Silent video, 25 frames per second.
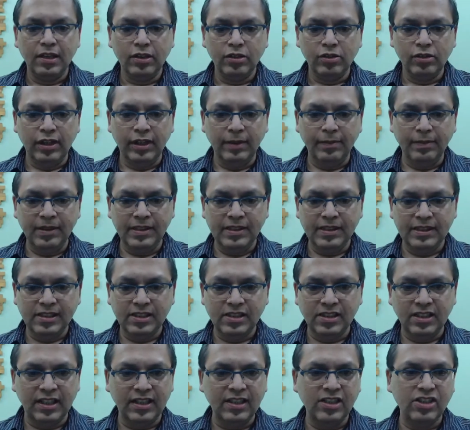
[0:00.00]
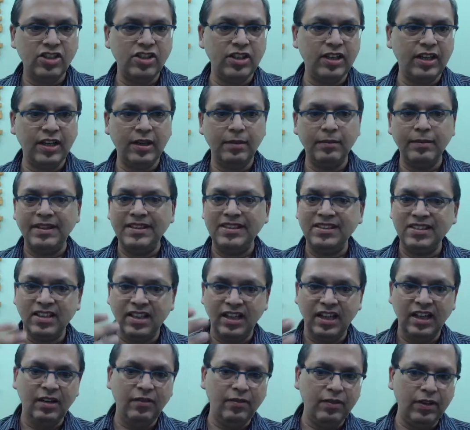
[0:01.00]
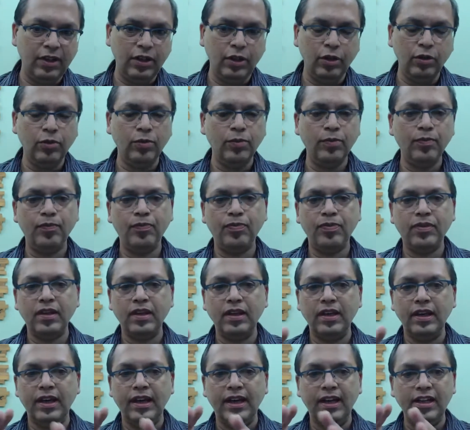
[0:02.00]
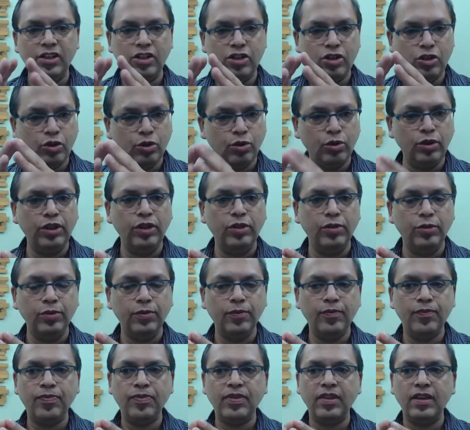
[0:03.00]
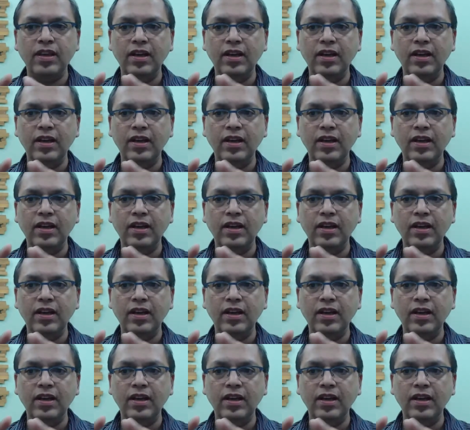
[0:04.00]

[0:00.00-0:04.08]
So let me just start sharing my screen with you and show you